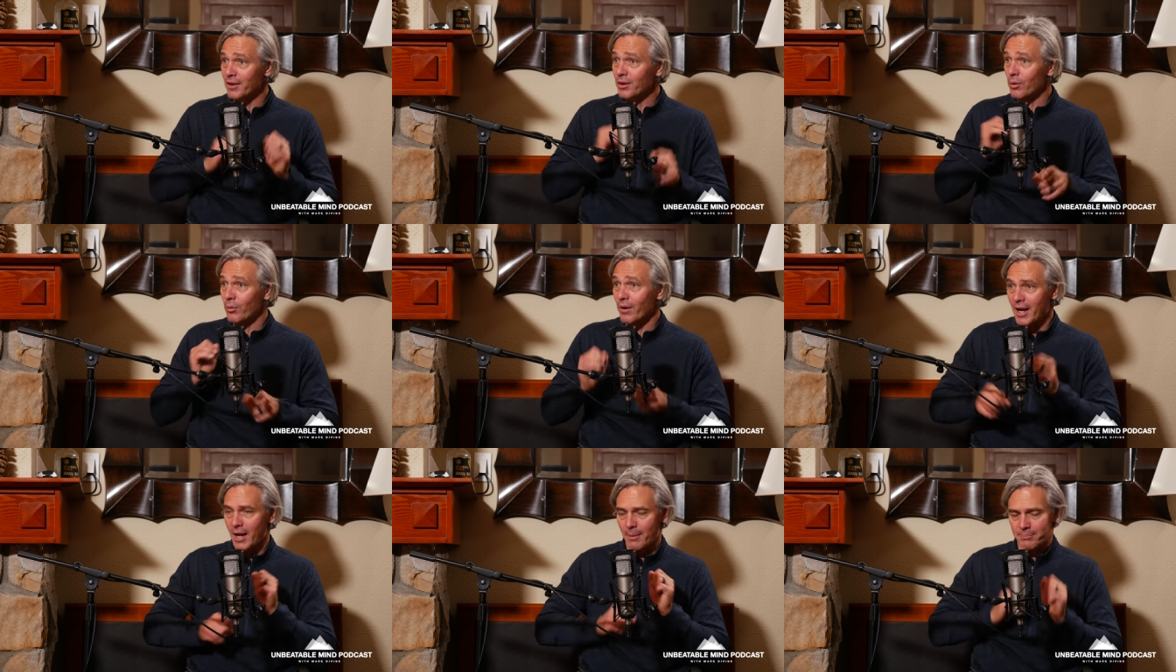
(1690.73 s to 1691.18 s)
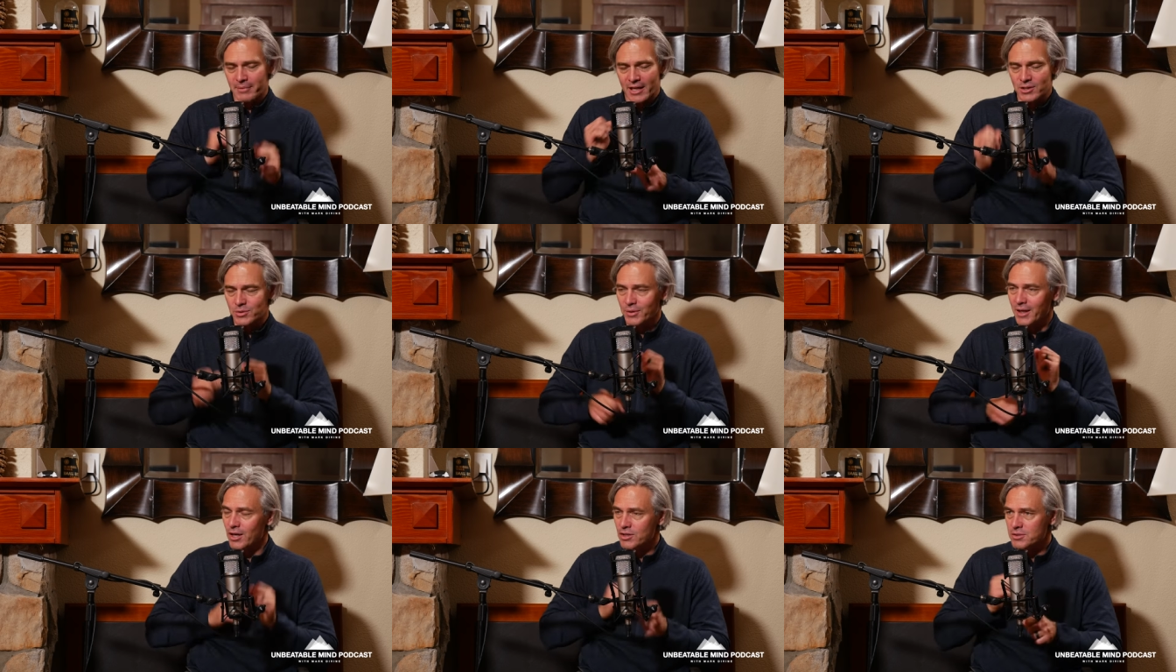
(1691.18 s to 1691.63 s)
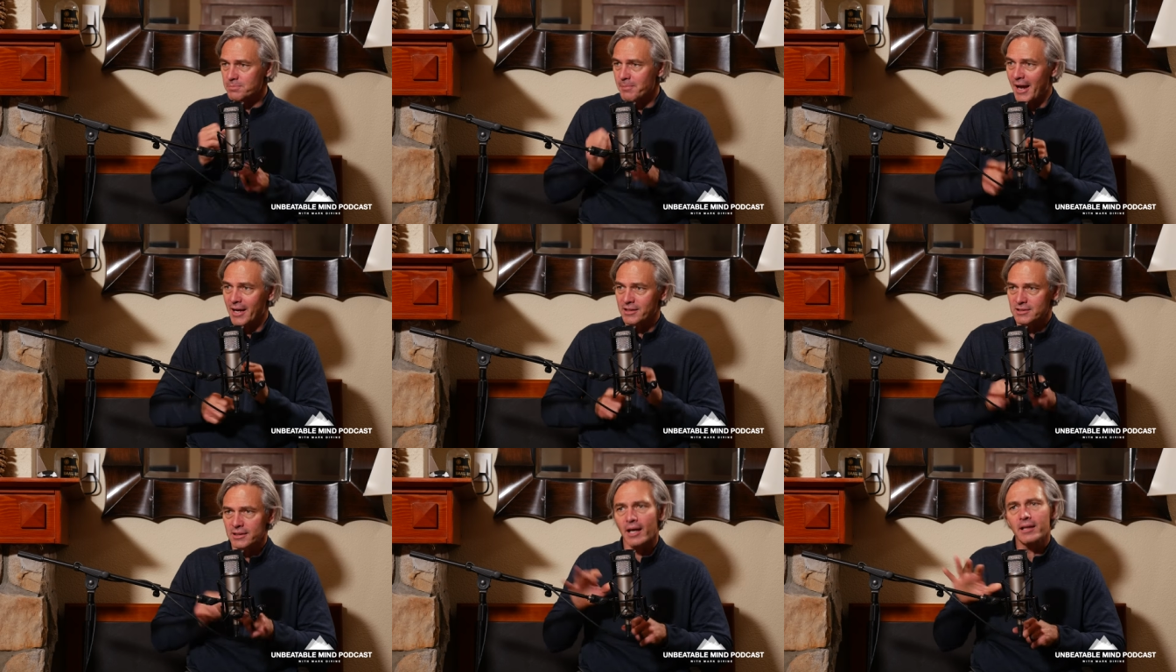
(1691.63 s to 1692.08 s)
Oh, on the way, way up. up. That's when I was
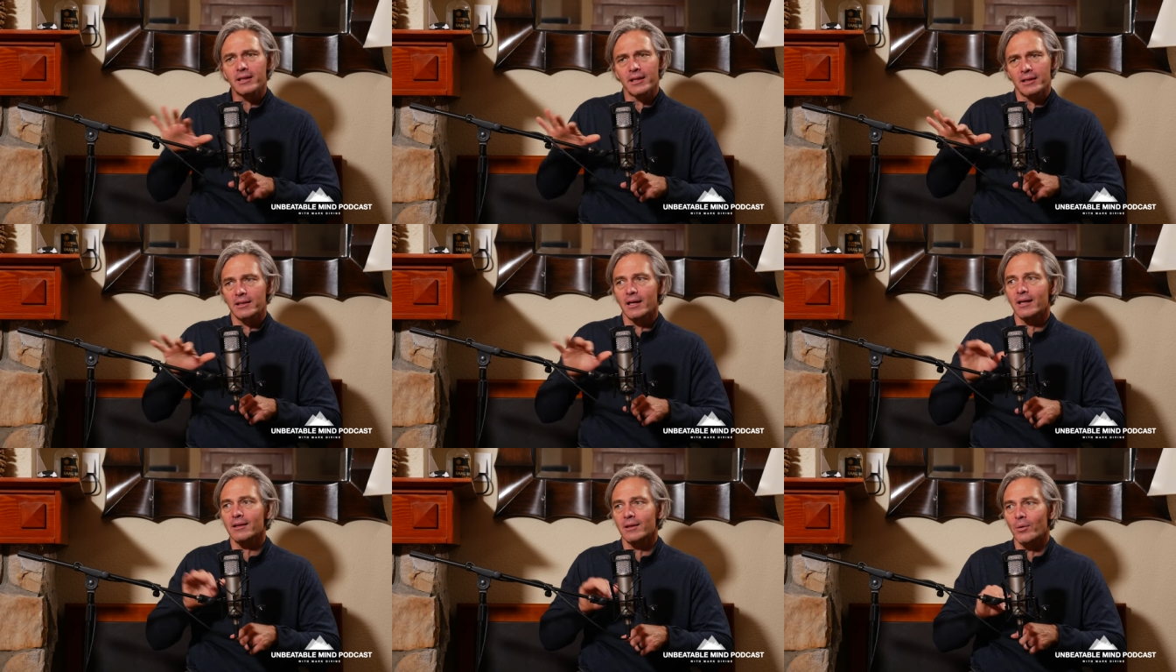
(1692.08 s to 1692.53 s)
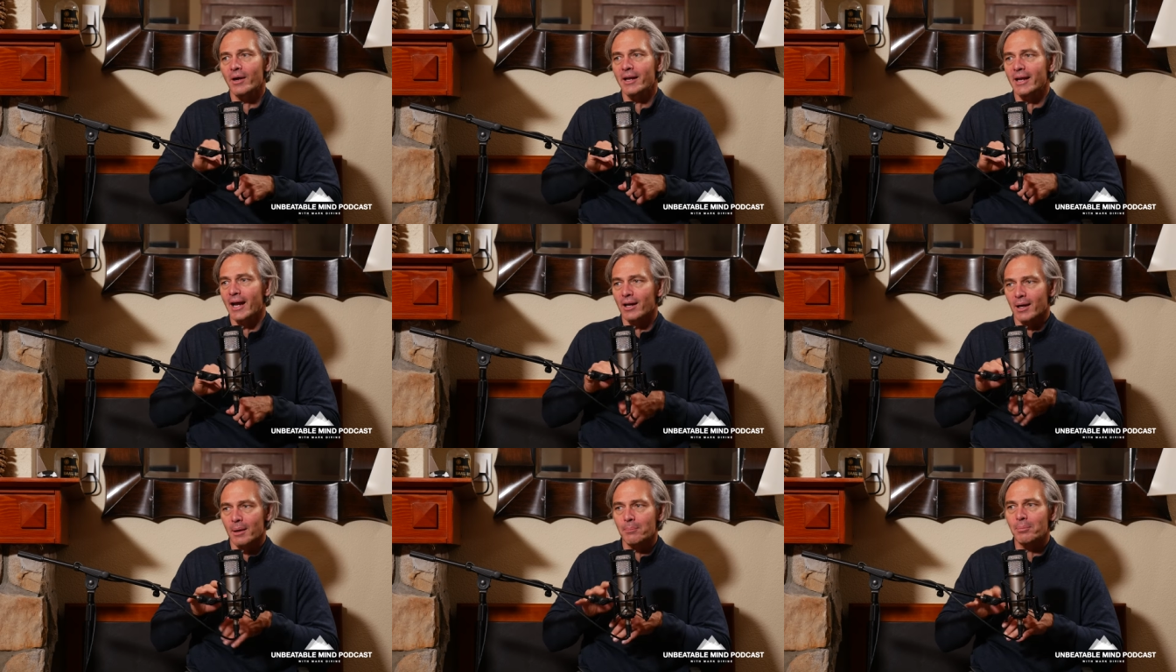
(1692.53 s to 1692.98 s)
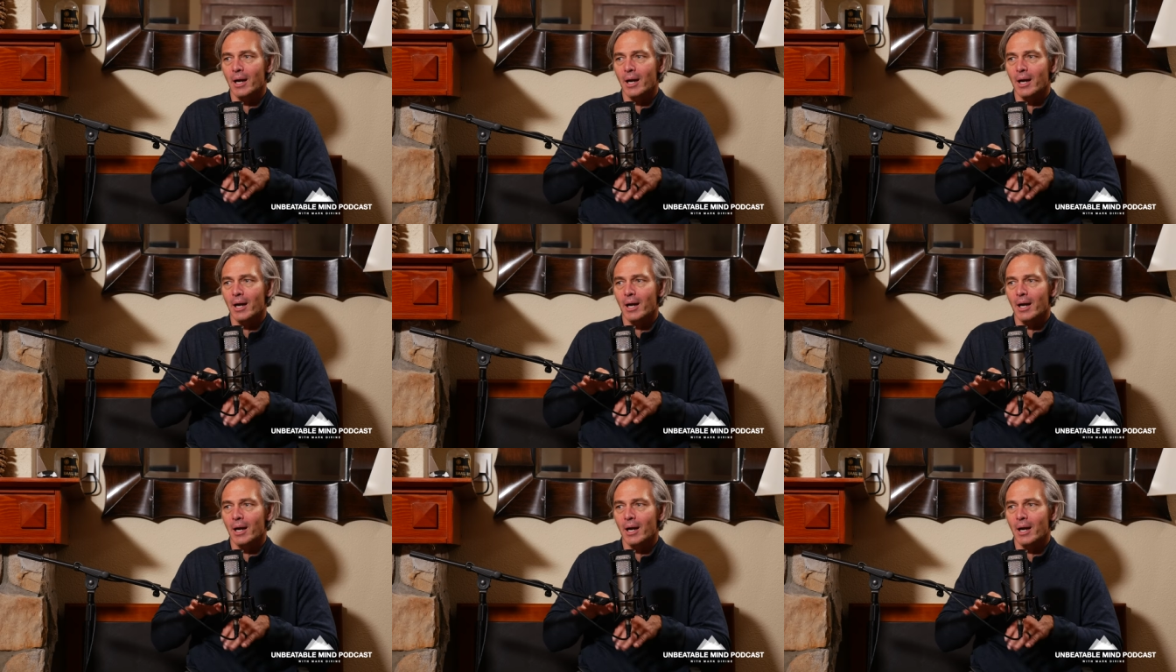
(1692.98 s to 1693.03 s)
maxing. I think on the way down,